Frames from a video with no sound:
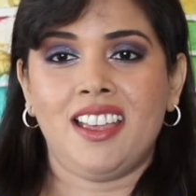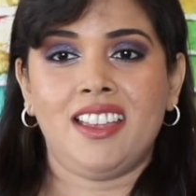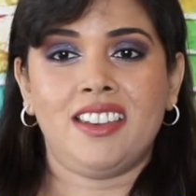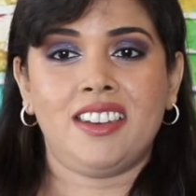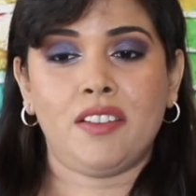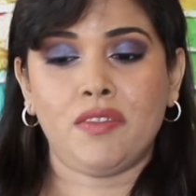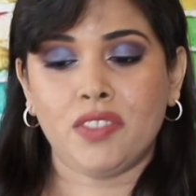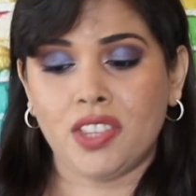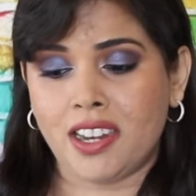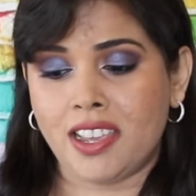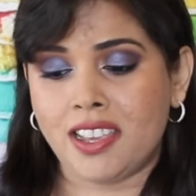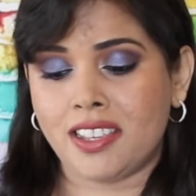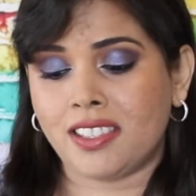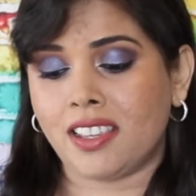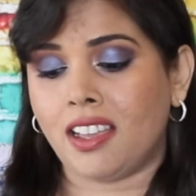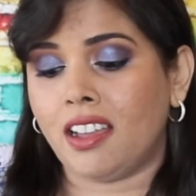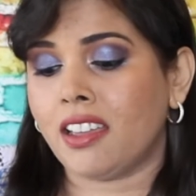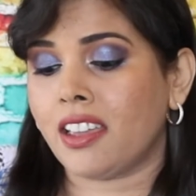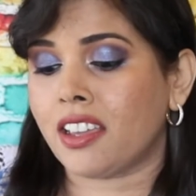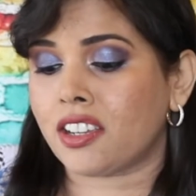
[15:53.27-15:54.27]
Nevertheless,
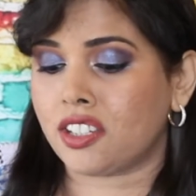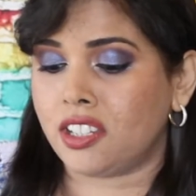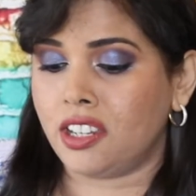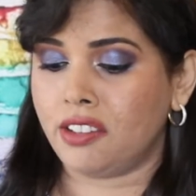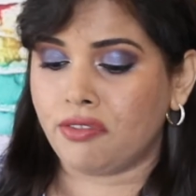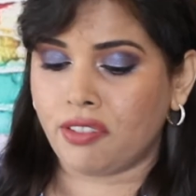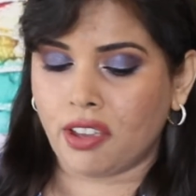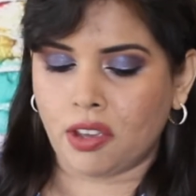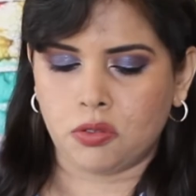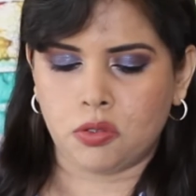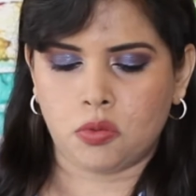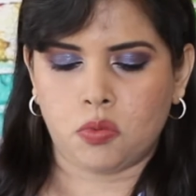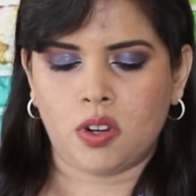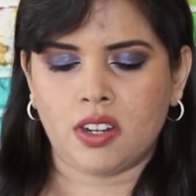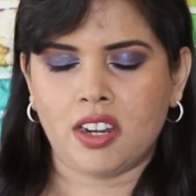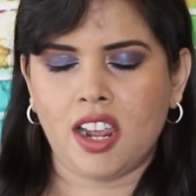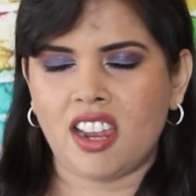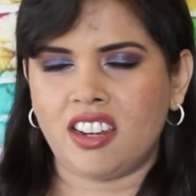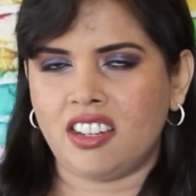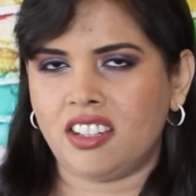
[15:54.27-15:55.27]
I actually found one,
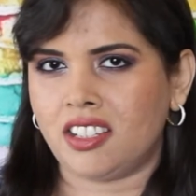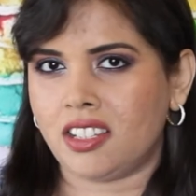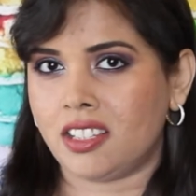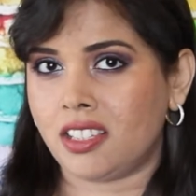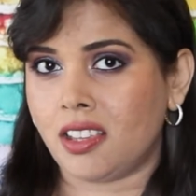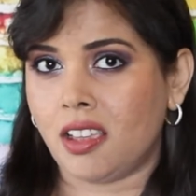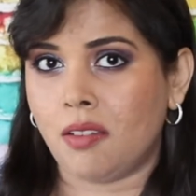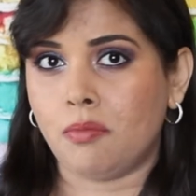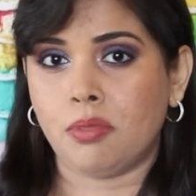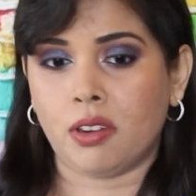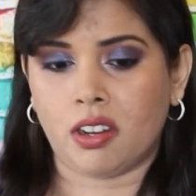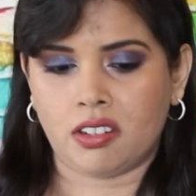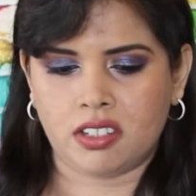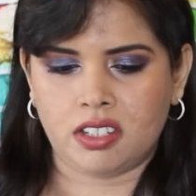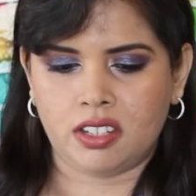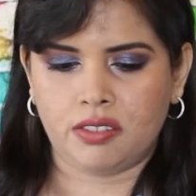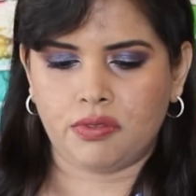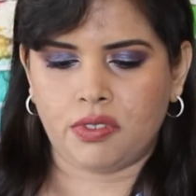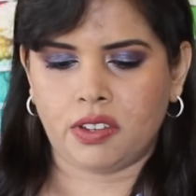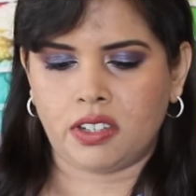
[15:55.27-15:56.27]
and it is bloody
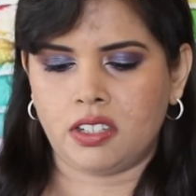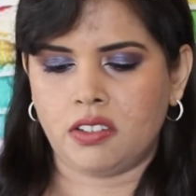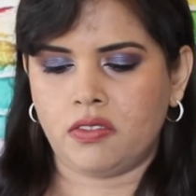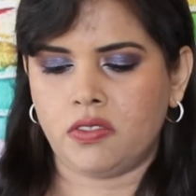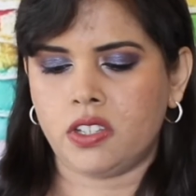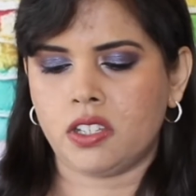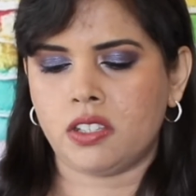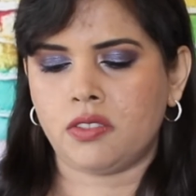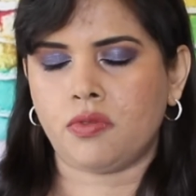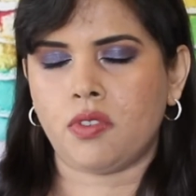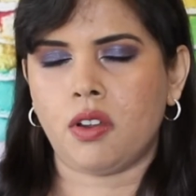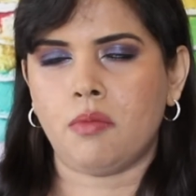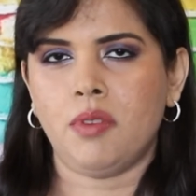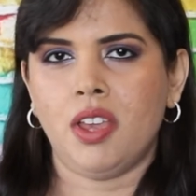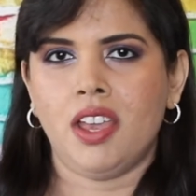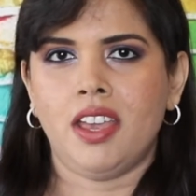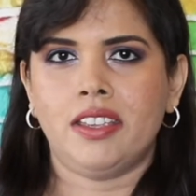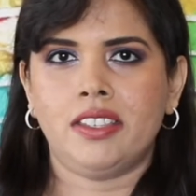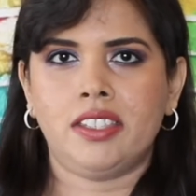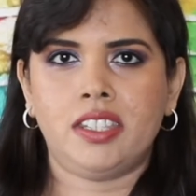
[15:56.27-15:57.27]
effective. It is from
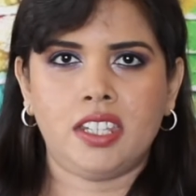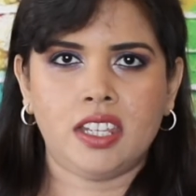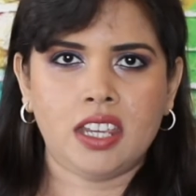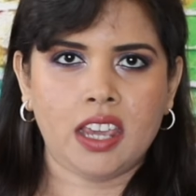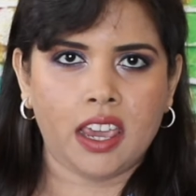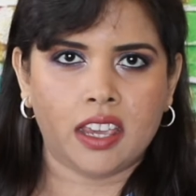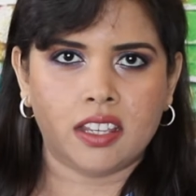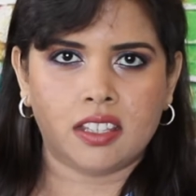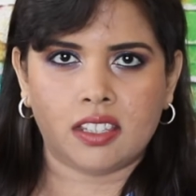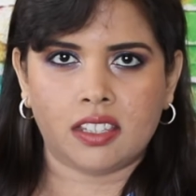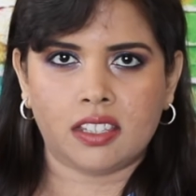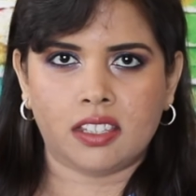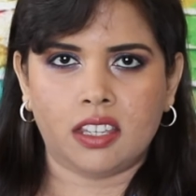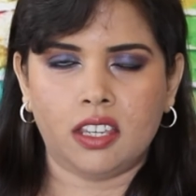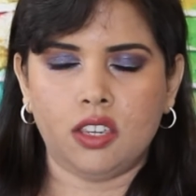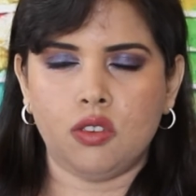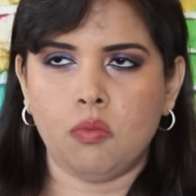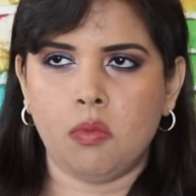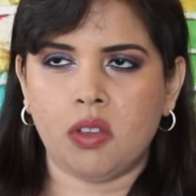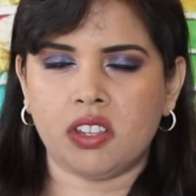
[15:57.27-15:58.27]
DHC.
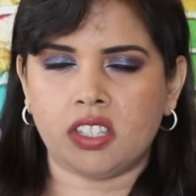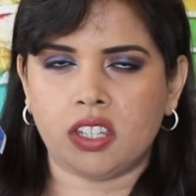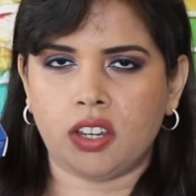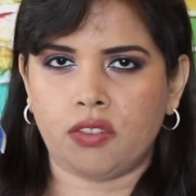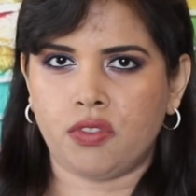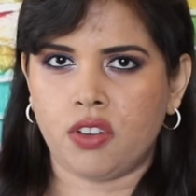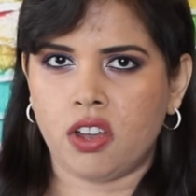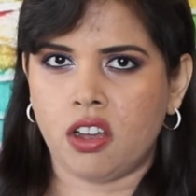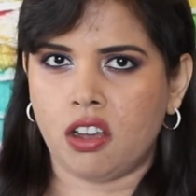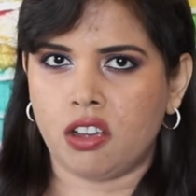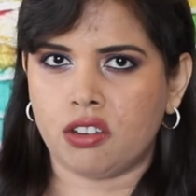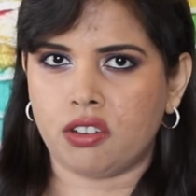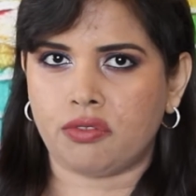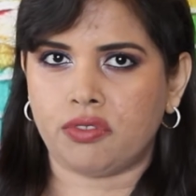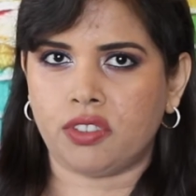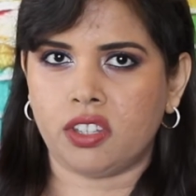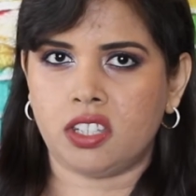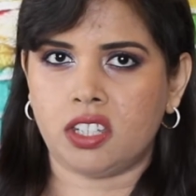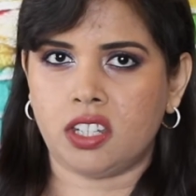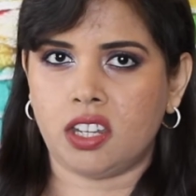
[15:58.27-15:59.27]
You must have heard of
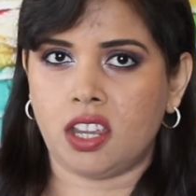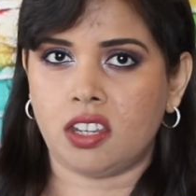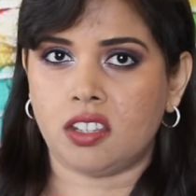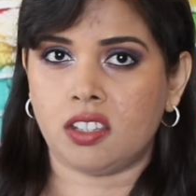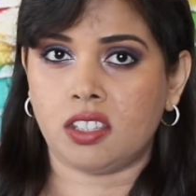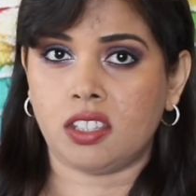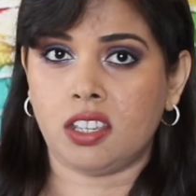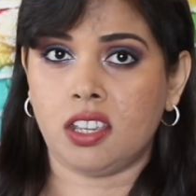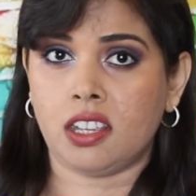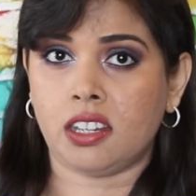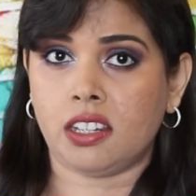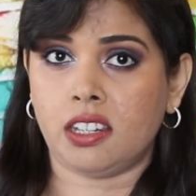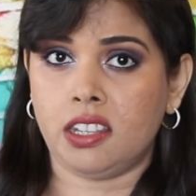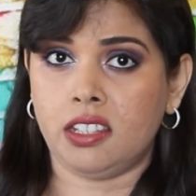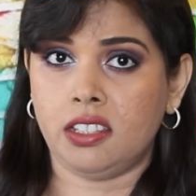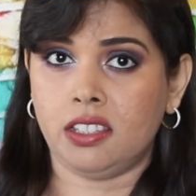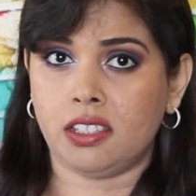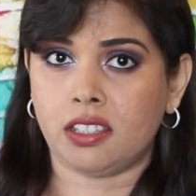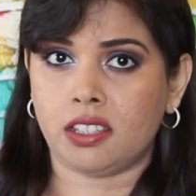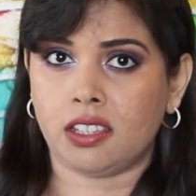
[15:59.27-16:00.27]
the DHC
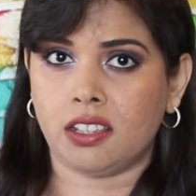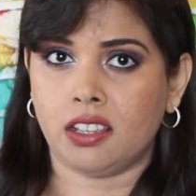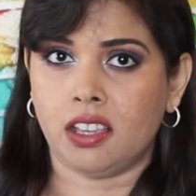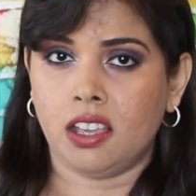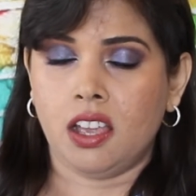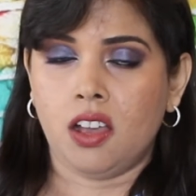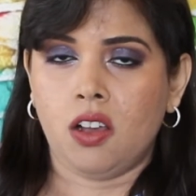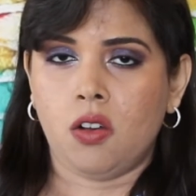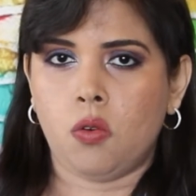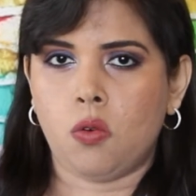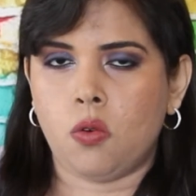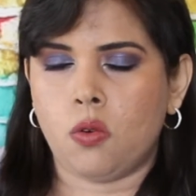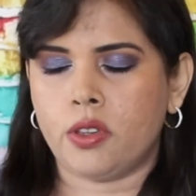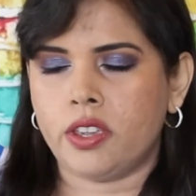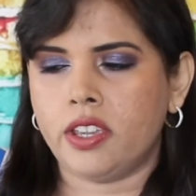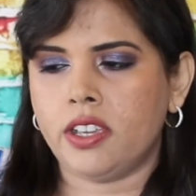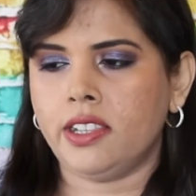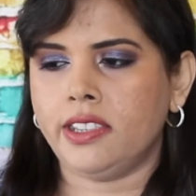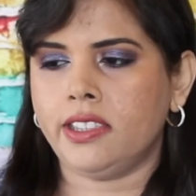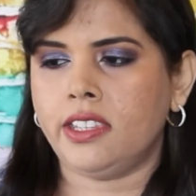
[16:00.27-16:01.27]
cleansing
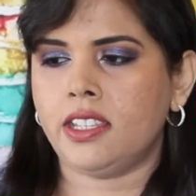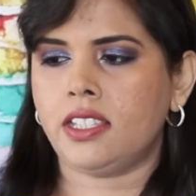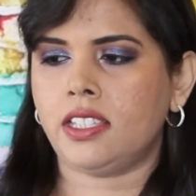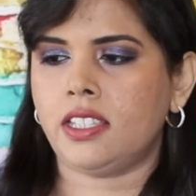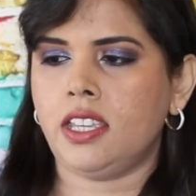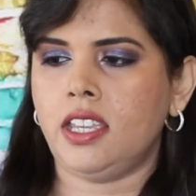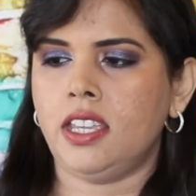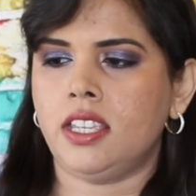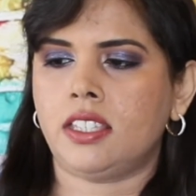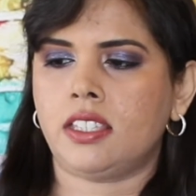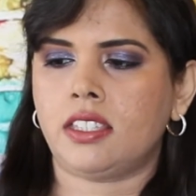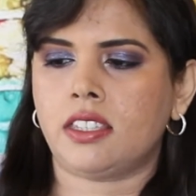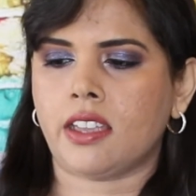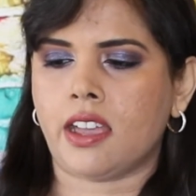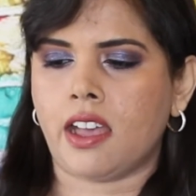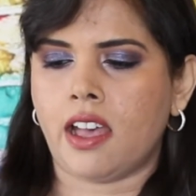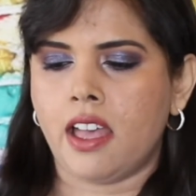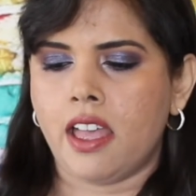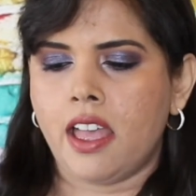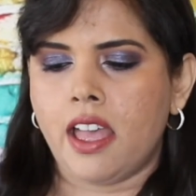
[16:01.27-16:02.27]
oil. This is the